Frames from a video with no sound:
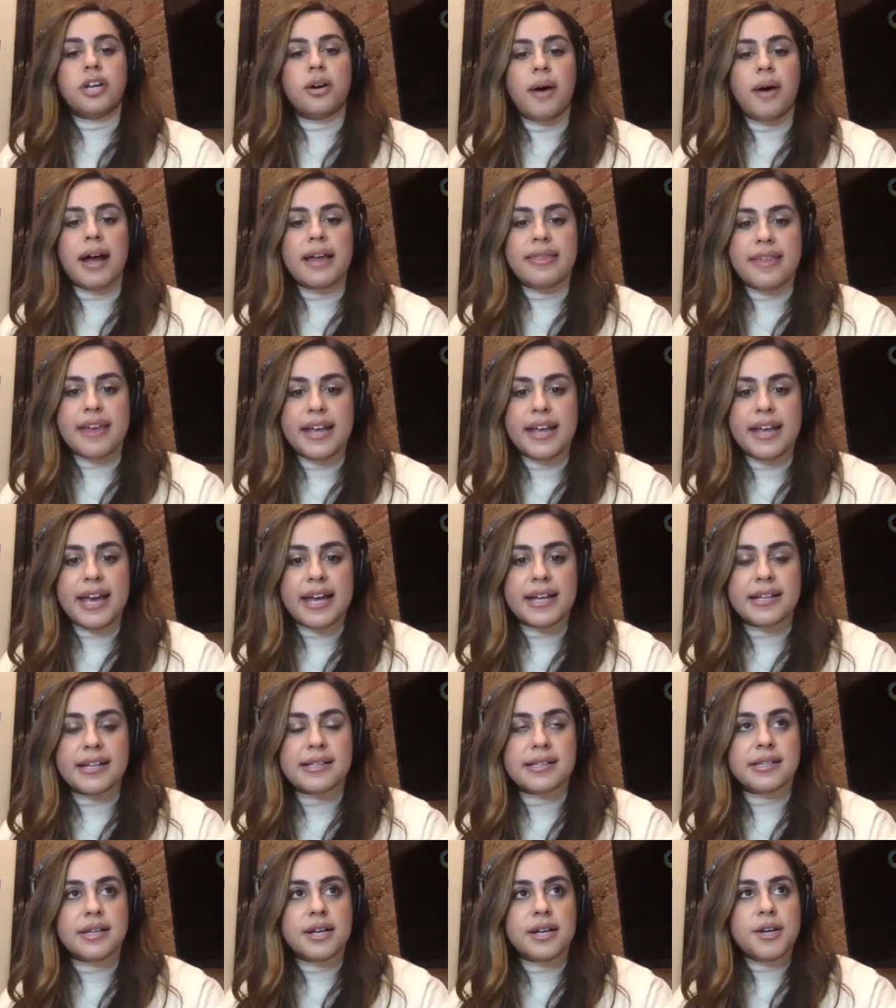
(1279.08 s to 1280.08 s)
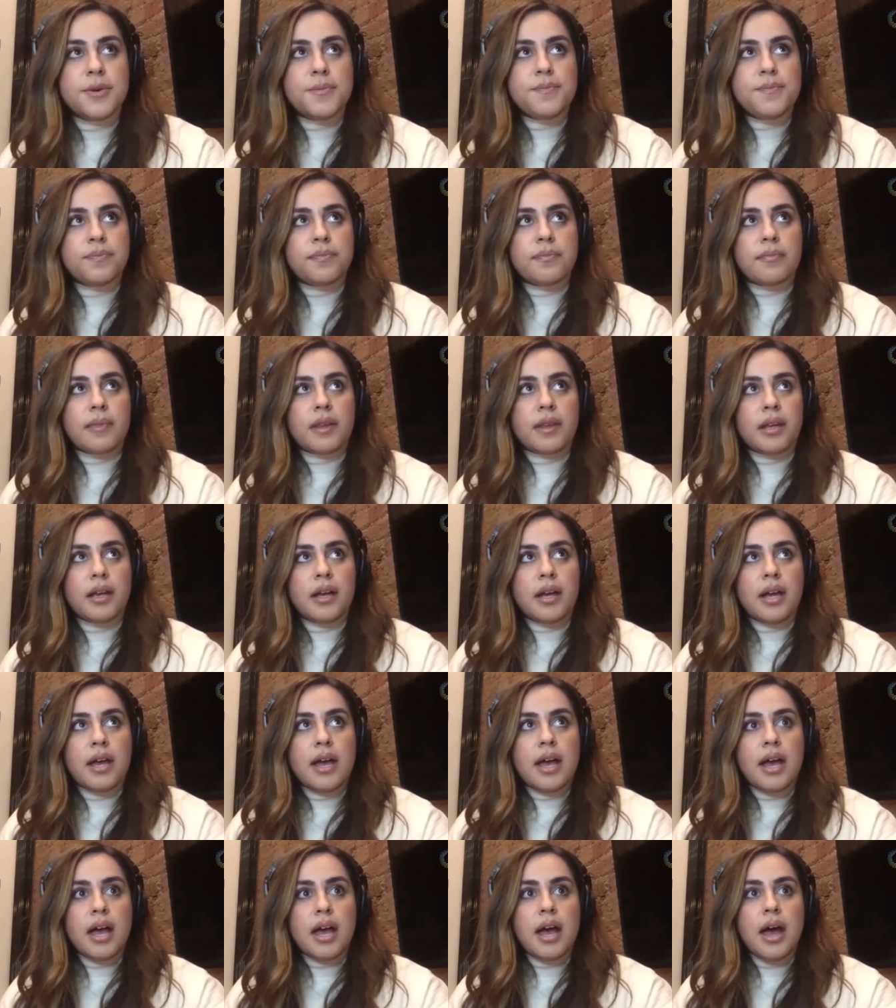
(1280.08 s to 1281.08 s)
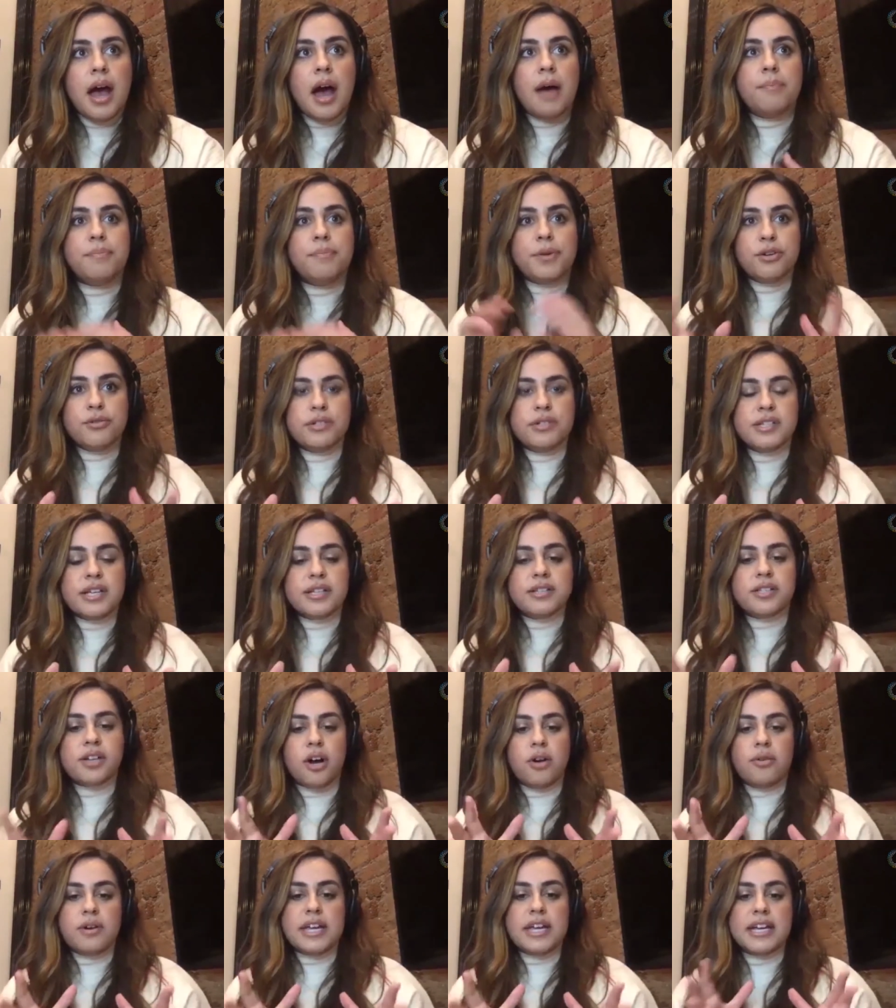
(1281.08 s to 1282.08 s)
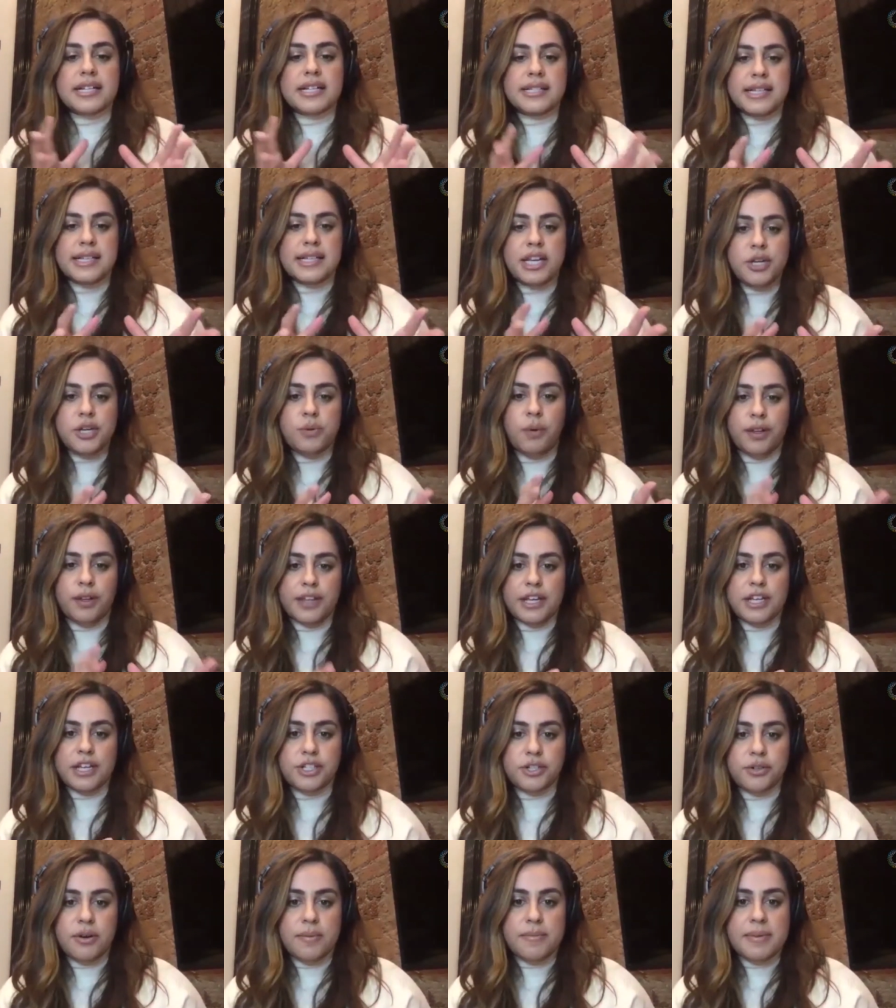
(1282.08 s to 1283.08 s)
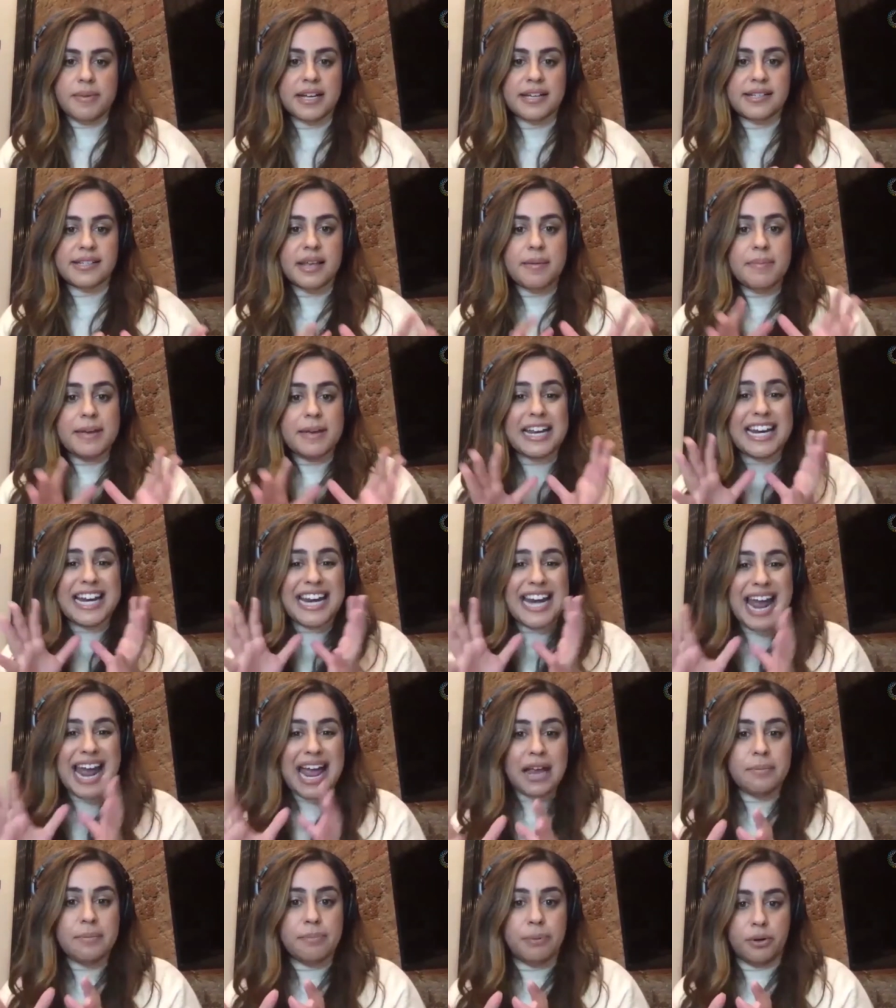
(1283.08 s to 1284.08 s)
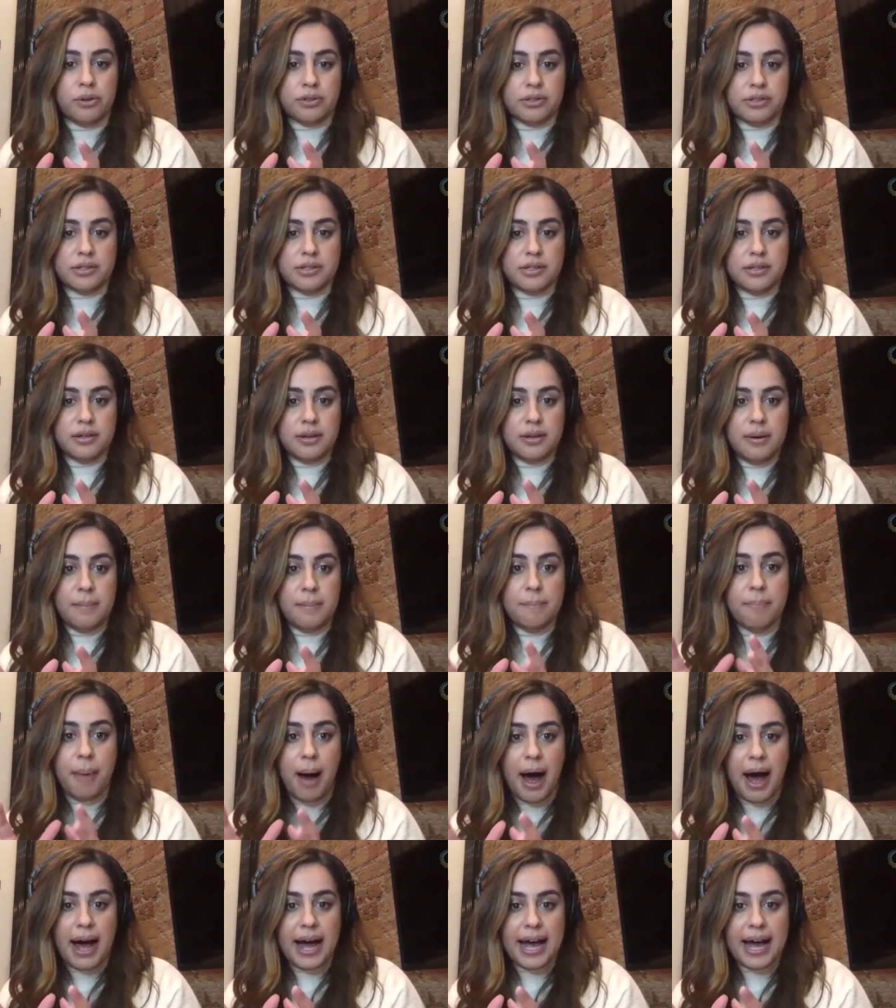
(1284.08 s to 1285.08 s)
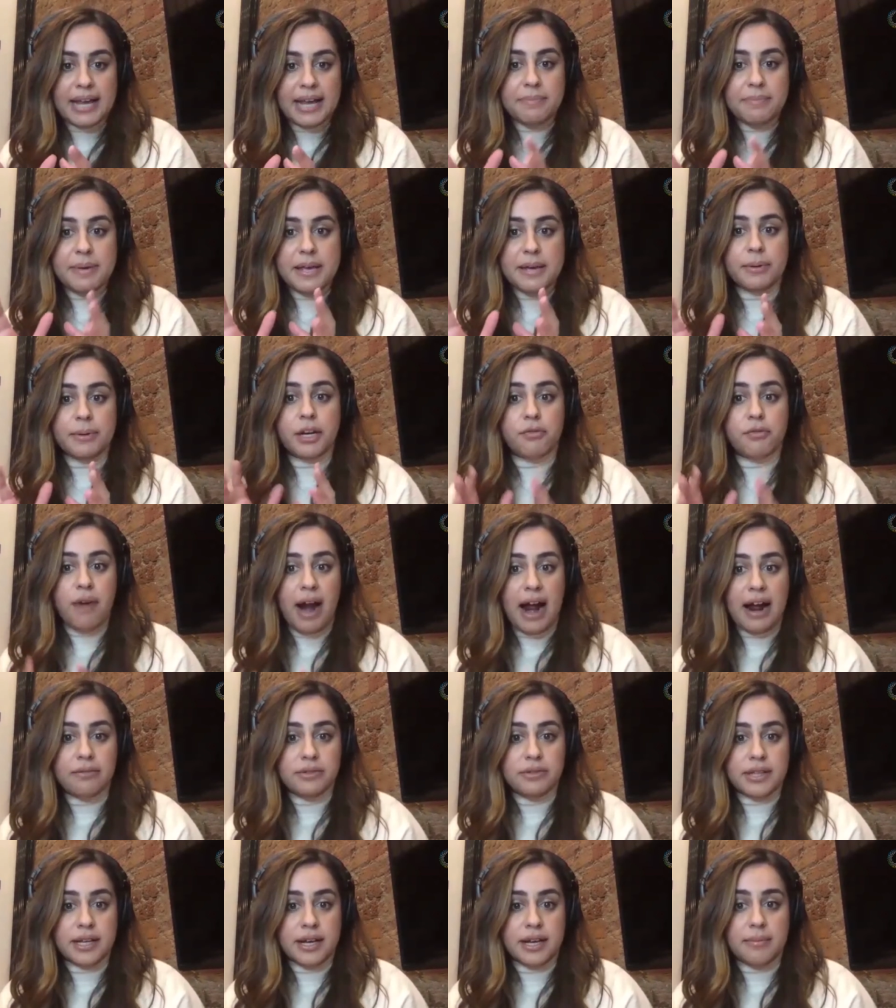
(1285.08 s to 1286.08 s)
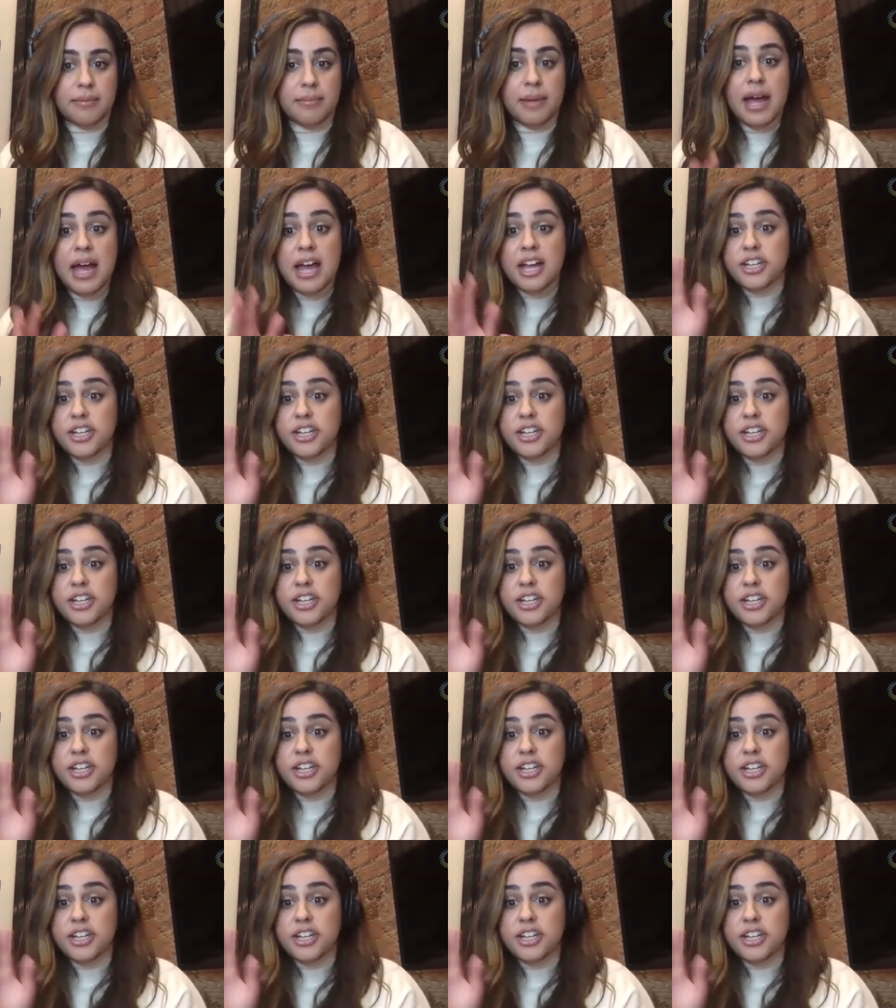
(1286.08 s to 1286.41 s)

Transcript: I think it's abusers only continue what they're doing because they're being enabled by people around them.